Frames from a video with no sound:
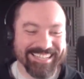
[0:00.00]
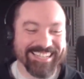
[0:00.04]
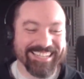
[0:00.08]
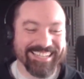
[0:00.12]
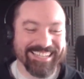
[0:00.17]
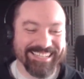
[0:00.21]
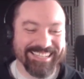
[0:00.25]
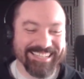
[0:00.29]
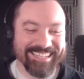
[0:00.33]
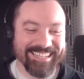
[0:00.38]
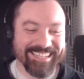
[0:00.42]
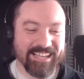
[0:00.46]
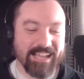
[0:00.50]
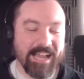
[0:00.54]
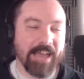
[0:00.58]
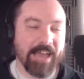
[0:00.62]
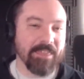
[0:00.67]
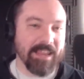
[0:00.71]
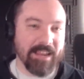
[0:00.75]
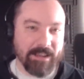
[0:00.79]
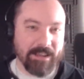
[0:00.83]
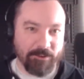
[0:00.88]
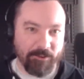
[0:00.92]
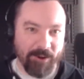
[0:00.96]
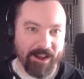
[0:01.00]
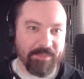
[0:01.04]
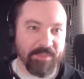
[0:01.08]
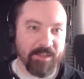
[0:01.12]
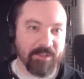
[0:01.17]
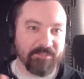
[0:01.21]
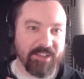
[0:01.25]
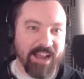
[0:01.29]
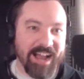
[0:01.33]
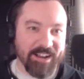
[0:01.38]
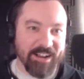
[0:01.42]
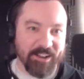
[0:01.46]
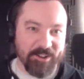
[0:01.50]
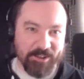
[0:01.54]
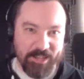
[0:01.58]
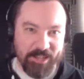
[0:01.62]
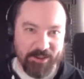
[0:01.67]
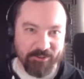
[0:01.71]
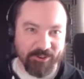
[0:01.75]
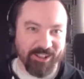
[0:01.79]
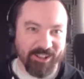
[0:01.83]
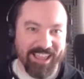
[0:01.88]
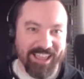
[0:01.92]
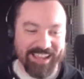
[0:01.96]
what i think grand theft auto
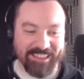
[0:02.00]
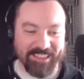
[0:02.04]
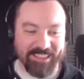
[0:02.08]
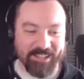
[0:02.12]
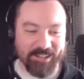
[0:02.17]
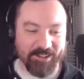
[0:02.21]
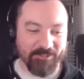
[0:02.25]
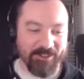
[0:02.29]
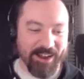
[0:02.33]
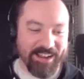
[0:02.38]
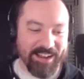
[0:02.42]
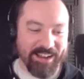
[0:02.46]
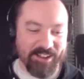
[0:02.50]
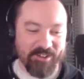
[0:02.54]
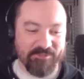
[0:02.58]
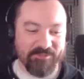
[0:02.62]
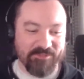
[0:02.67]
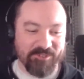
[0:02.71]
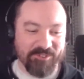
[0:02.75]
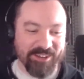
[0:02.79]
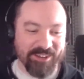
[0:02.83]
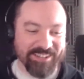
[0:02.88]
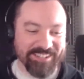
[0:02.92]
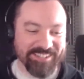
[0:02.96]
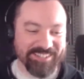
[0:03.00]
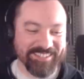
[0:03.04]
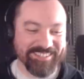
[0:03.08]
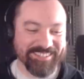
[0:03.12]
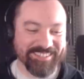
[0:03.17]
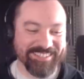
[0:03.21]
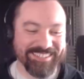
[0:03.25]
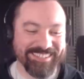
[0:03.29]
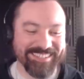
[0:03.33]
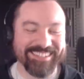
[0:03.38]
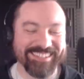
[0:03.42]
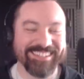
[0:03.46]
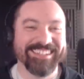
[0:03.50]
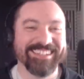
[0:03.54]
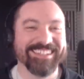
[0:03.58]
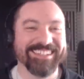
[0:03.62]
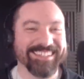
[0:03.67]
you were like the radio voice yes